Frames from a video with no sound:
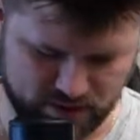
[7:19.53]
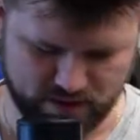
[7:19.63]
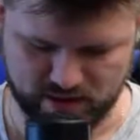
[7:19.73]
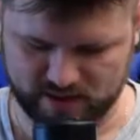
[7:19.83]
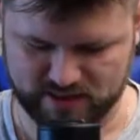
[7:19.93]
go.
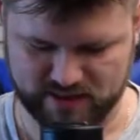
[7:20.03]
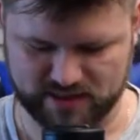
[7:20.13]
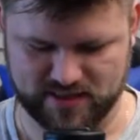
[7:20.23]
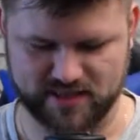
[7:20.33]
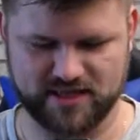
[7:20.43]
I think this
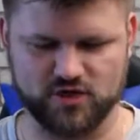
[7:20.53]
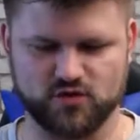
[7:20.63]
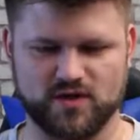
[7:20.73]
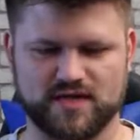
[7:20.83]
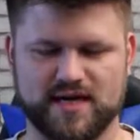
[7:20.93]
is as
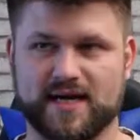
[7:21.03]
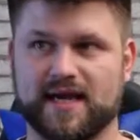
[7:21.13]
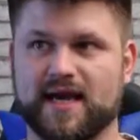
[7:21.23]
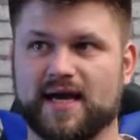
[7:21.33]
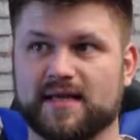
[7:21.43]
central as I can
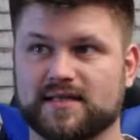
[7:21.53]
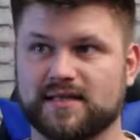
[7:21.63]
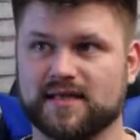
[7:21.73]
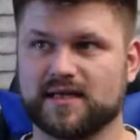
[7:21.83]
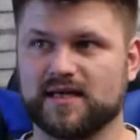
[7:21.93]
get it.
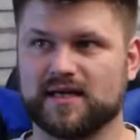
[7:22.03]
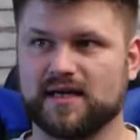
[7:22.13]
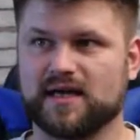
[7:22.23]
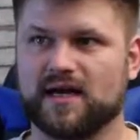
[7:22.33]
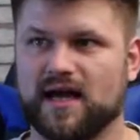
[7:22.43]

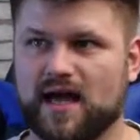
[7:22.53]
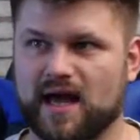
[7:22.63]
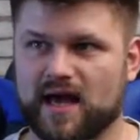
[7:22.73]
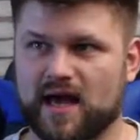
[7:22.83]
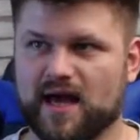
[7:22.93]

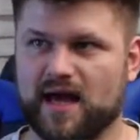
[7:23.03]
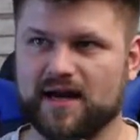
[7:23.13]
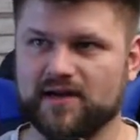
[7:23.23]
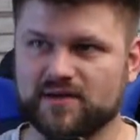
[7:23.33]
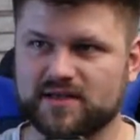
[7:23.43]
And
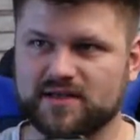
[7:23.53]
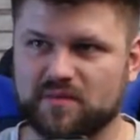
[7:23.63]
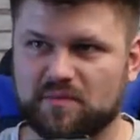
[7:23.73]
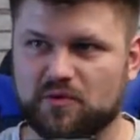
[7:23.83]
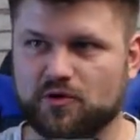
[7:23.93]
it looks
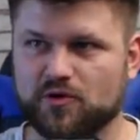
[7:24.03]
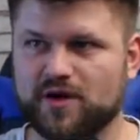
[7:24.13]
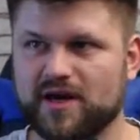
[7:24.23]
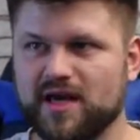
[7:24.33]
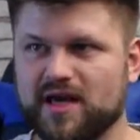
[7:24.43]

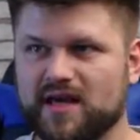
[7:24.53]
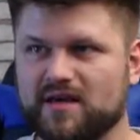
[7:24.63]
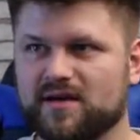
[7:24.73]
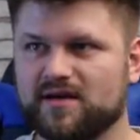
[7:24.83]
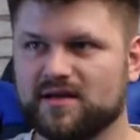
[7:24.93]
pretty
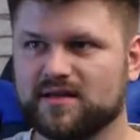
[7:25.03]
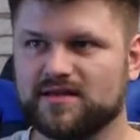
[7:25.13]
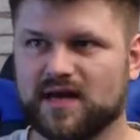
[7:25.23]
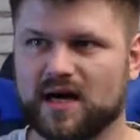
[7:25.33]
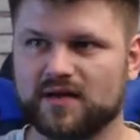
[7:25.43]

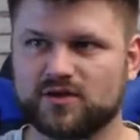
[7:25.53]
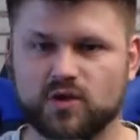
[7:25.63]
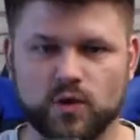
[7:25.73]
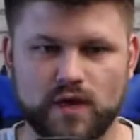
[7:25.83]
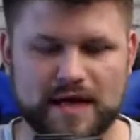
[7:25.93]
darn
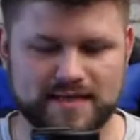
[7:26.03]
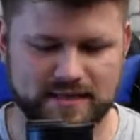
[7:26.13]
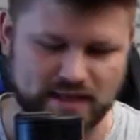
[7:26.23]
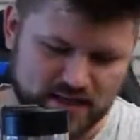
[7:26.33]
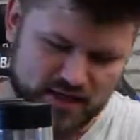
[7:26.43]
cool as
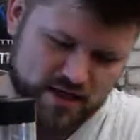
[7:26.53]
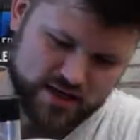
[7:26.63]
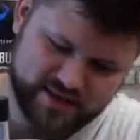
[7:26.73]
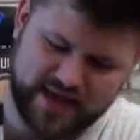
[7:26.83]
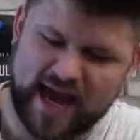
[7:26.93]
a
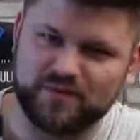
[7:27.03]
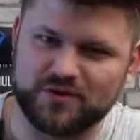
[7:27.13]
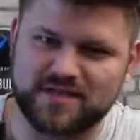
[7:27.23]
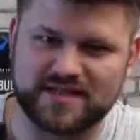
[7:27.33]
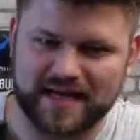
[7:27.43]

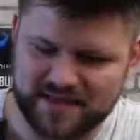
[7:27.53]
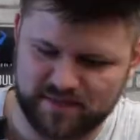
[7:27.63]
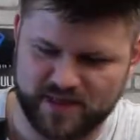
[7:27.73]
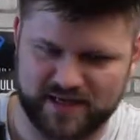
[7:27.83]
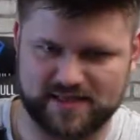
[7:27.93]
table
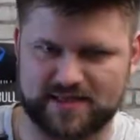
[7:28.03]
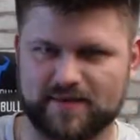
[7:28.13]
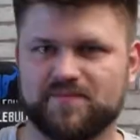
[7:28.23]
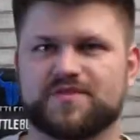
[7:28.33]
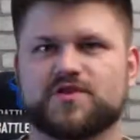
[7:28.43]
centerpiece.
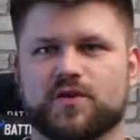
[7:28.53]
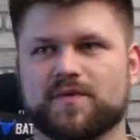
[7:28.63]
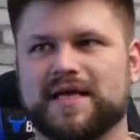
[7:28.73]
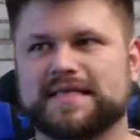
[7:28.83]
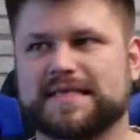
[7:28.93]
So
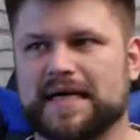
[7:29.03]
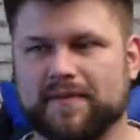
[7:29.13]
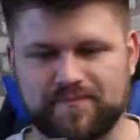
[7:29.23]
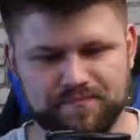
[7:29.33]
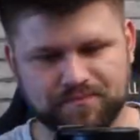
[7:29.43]
let's
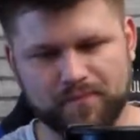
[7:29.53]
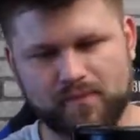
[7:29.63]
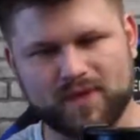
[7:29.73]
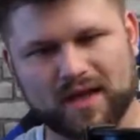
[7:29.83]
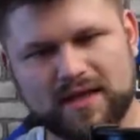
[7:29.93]
um,
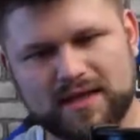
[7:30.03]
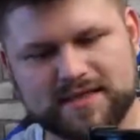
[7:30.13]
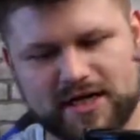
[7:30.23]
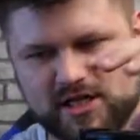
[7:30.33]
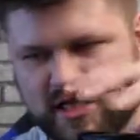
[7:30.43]

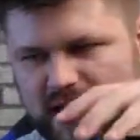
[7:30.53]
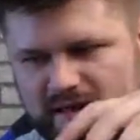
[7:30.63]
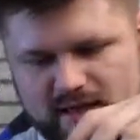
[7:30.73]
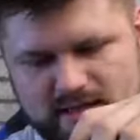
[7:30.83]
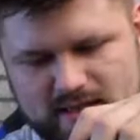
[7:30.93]
let's actually
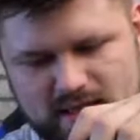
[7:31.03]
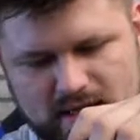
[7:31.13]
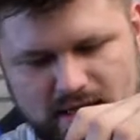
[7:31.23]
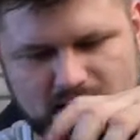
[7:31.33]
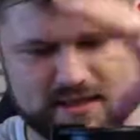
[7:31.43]
get this
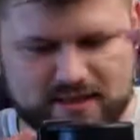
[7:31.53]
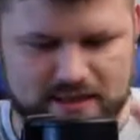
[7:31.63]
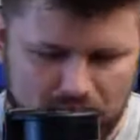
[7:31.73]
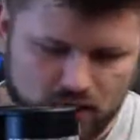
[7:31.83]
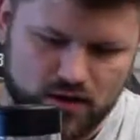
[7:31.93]

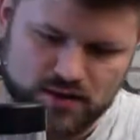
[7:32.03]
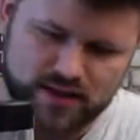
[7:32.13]
stuck on.